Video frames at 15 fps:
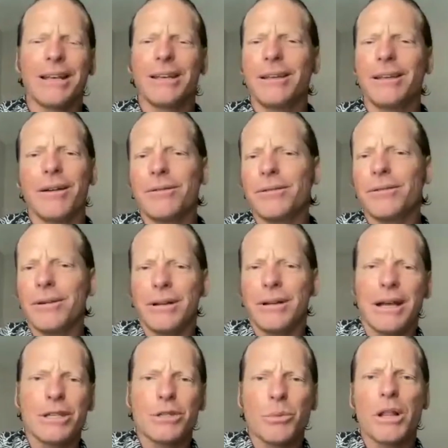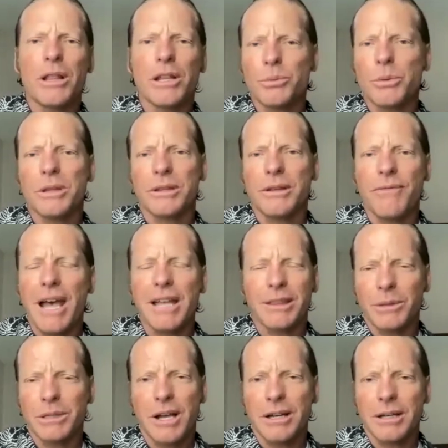you know, as well as with the fat that we
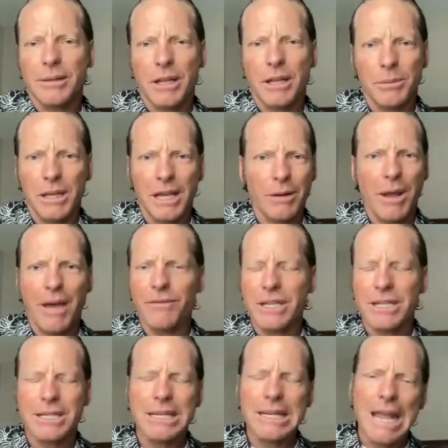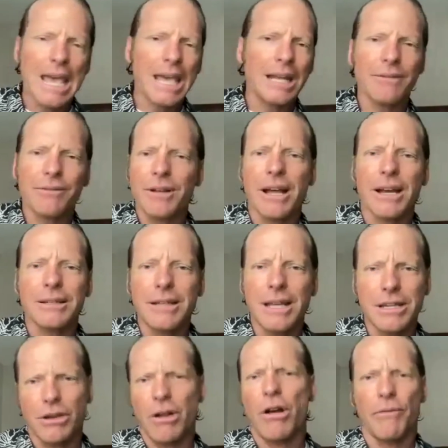talked about at the beginning, we have this negative
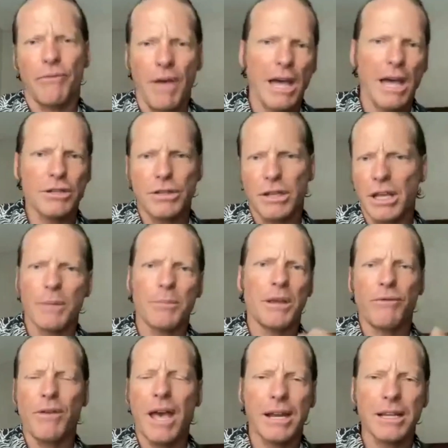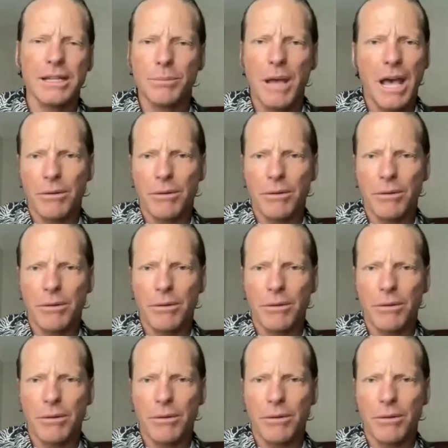connotation. Oh, fat is the enemy, fat is bad.